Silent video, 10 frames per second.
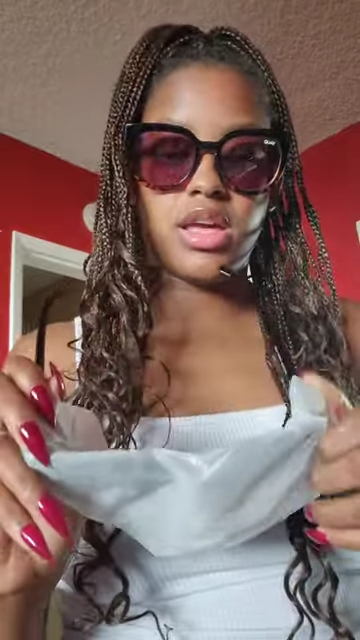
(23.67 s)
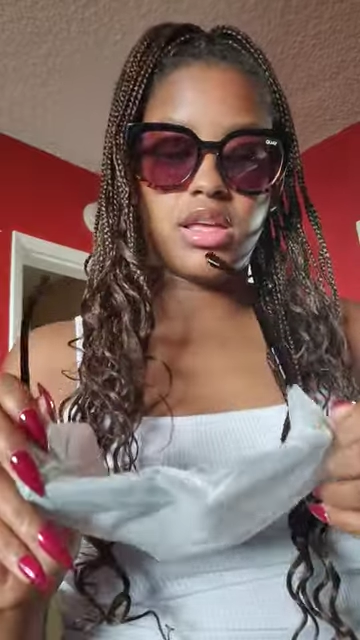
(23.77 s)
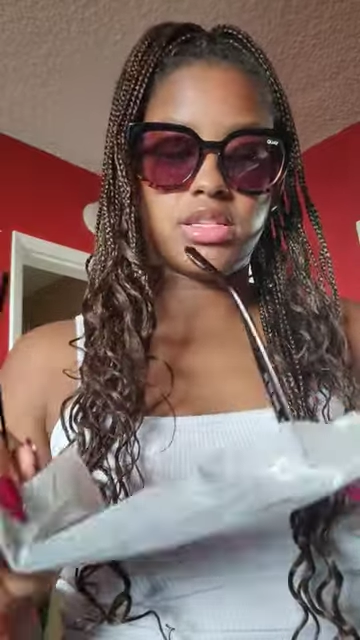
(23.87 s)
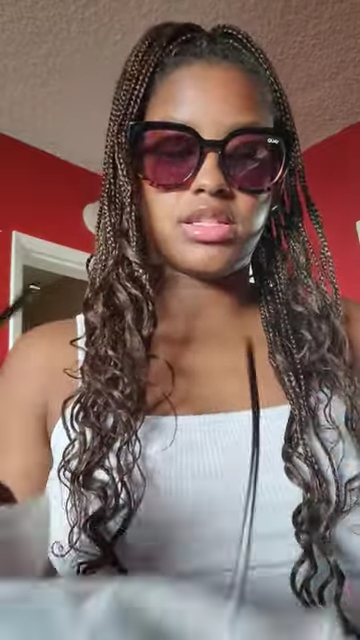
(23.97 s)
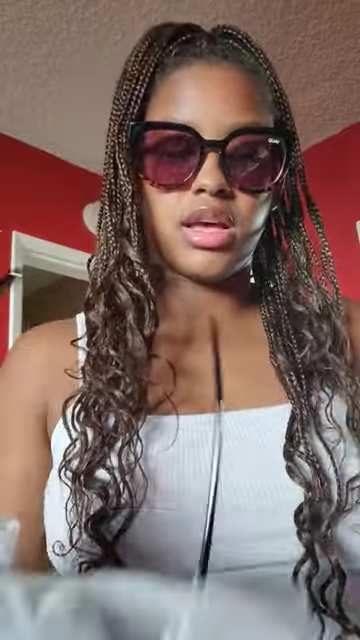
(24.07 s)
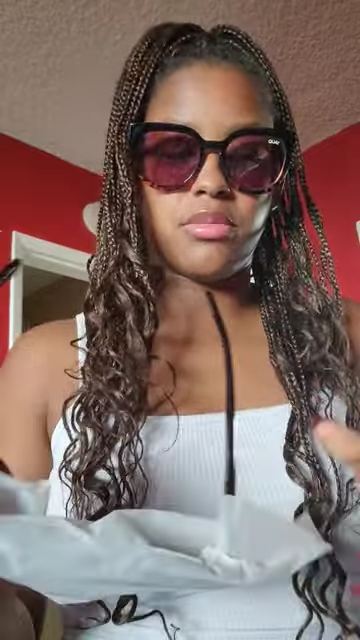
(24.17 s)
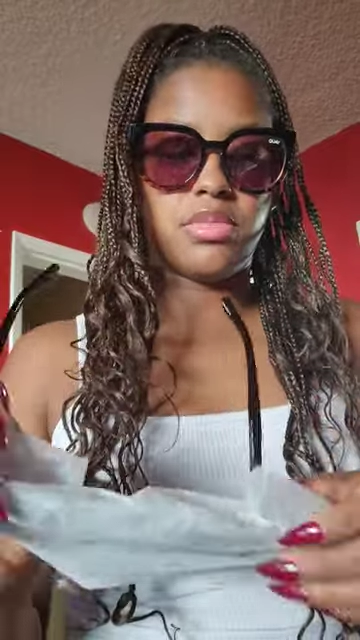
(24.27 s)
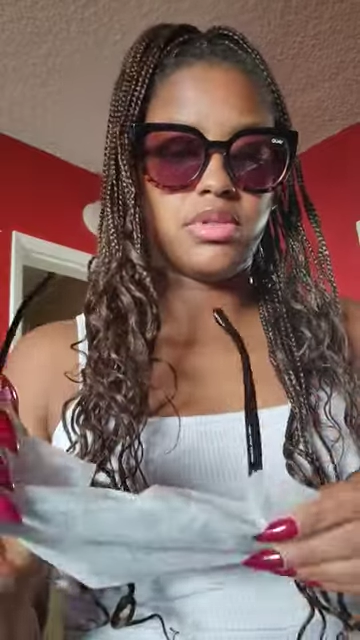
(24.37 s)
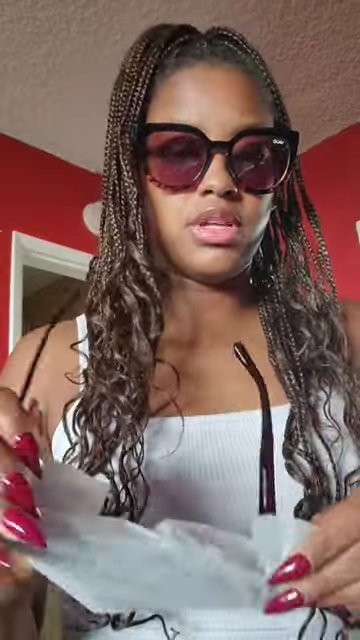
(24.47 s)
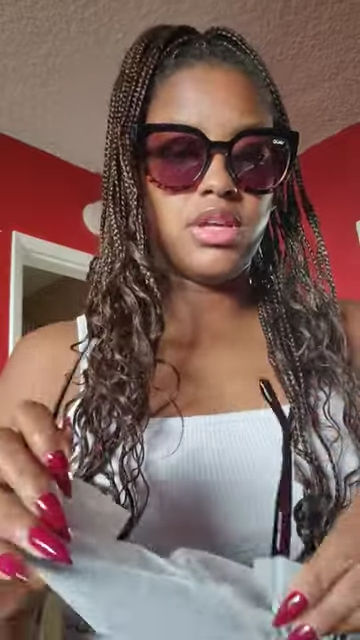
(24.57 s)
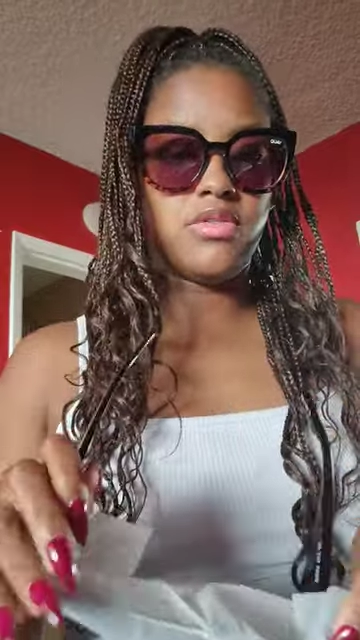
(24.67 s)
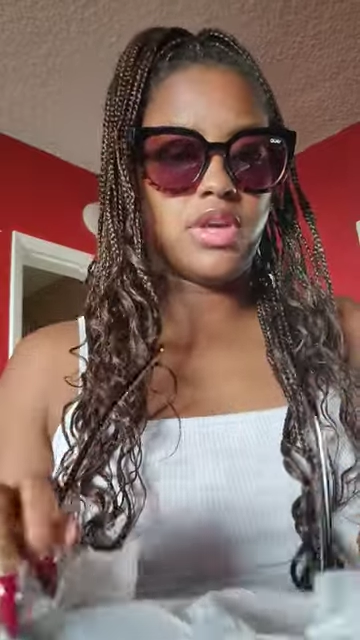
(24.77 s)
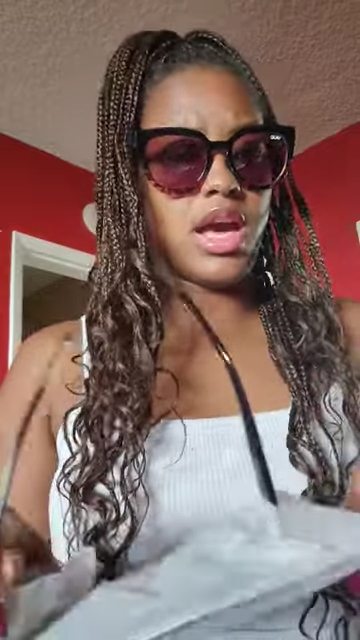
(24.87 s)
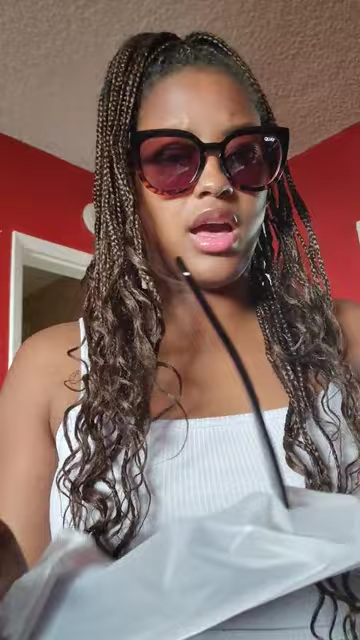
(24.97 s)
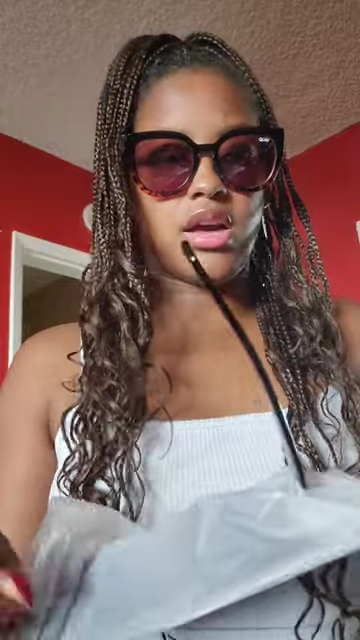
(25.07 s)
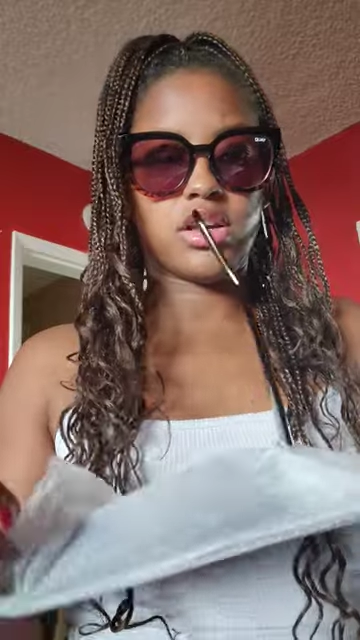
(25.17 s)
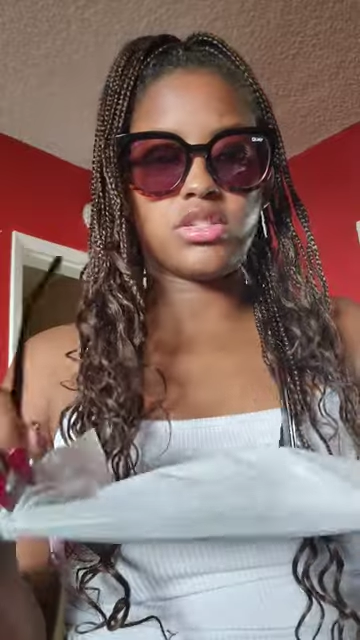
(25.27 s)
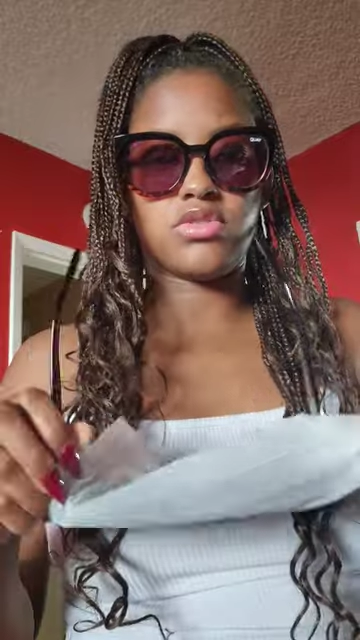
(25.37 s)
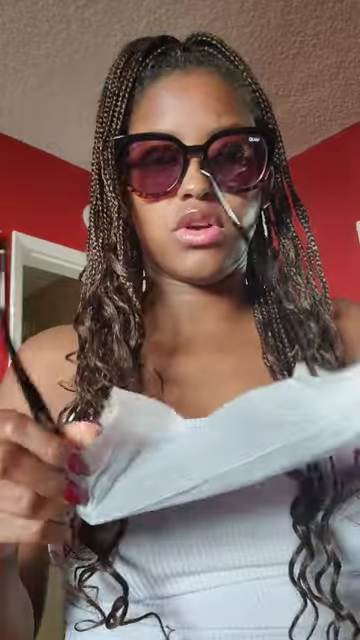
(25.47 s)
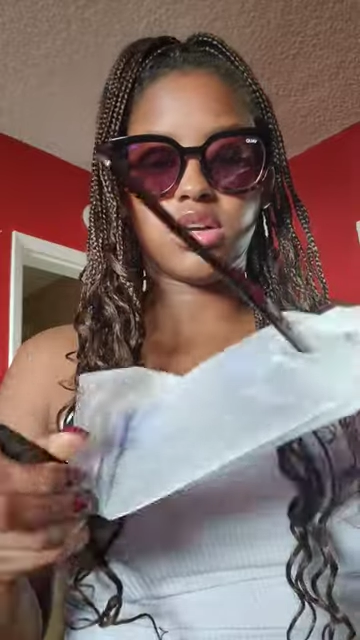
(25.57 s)
because I believe, yeah,
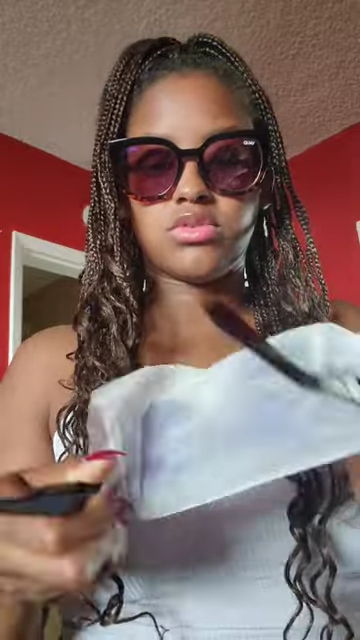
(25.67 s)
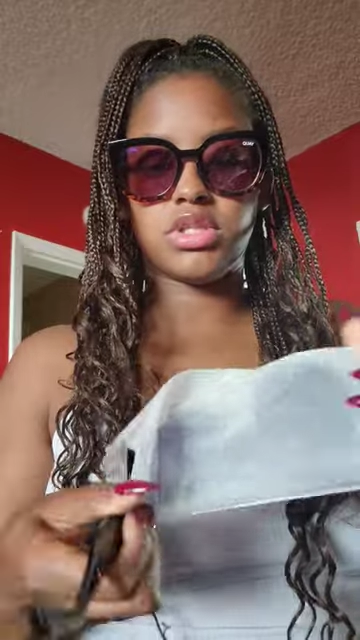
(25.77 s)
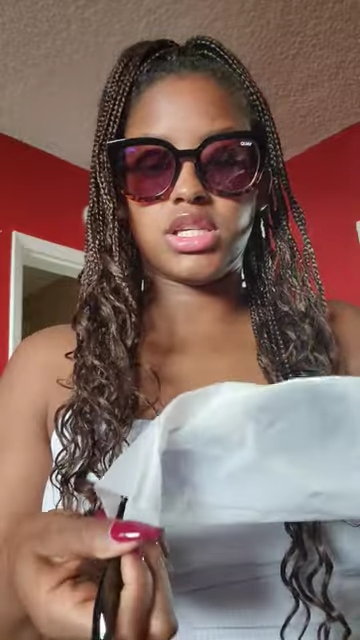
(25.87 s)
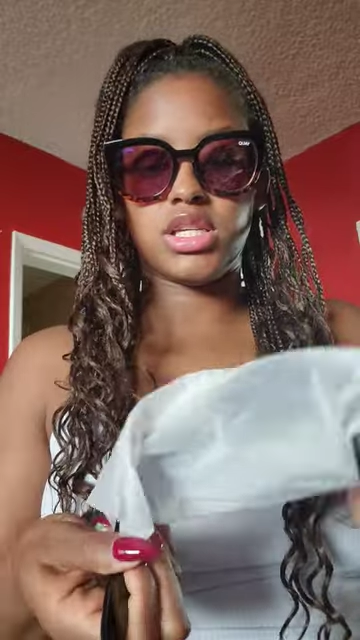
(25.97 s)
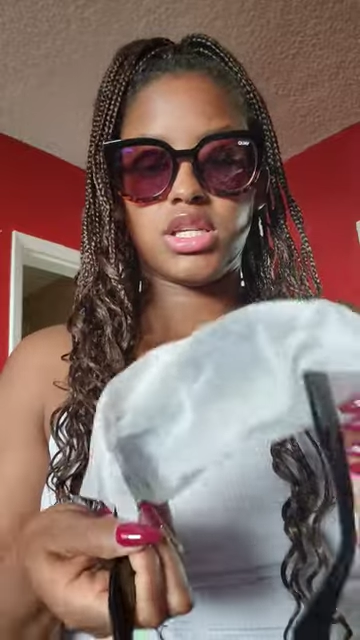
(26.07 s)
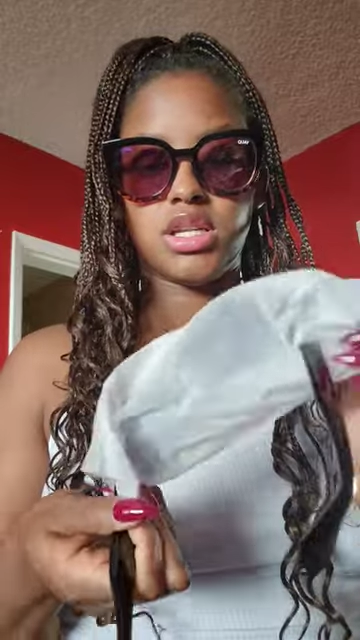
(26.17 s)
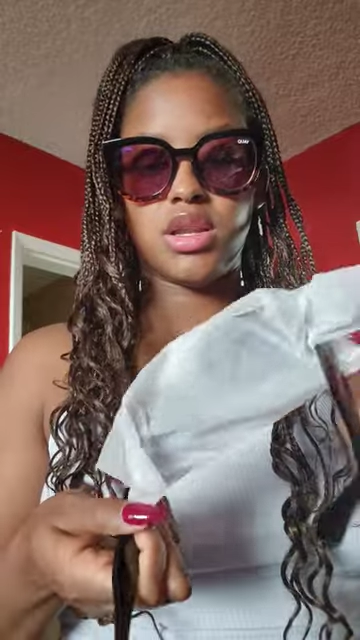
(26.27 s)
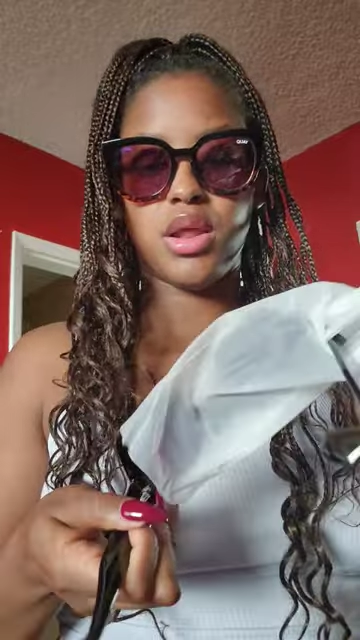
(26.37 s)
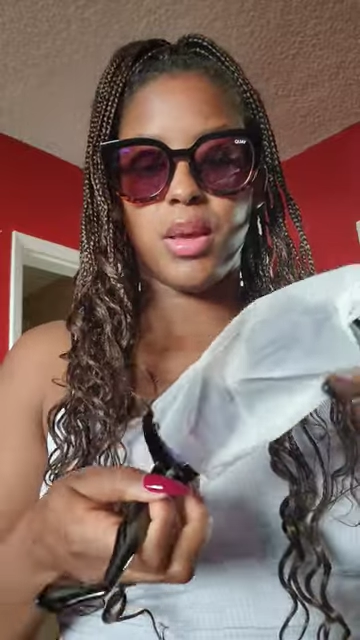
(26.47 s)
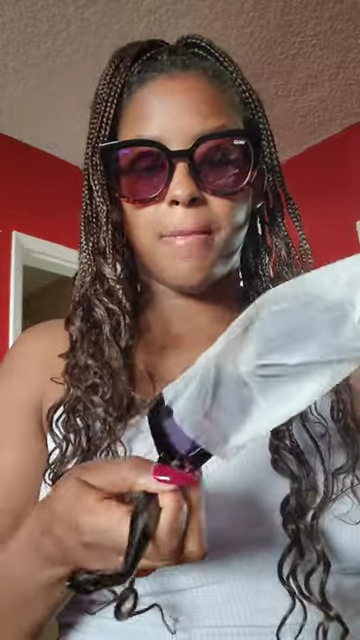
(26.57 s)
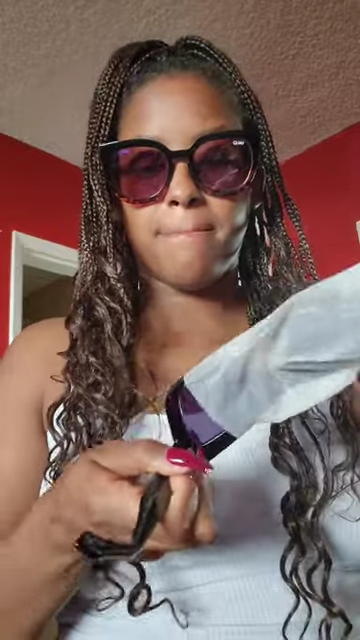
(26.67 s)
because Rakuten